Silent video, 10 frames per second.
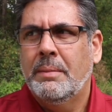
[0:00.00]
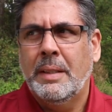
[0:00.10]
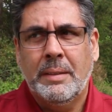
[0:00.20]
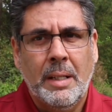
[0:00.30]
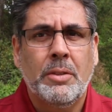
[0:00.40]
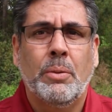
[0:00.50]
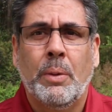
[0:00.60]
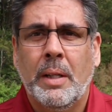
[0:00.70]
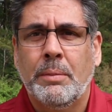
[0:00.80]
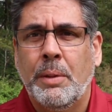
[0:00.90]
the session
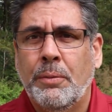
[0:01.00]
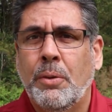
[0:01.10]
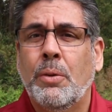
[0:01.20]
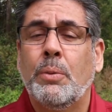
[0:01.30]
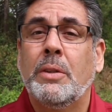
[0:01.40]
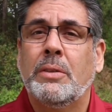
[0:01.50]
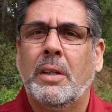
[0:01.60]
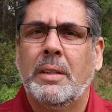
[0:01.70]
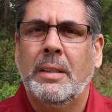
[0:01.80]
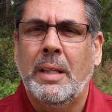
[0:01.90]
with us, before we
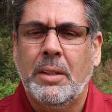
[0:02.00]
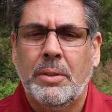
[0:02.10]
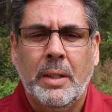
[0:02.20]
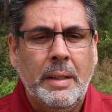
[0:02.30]
start induction?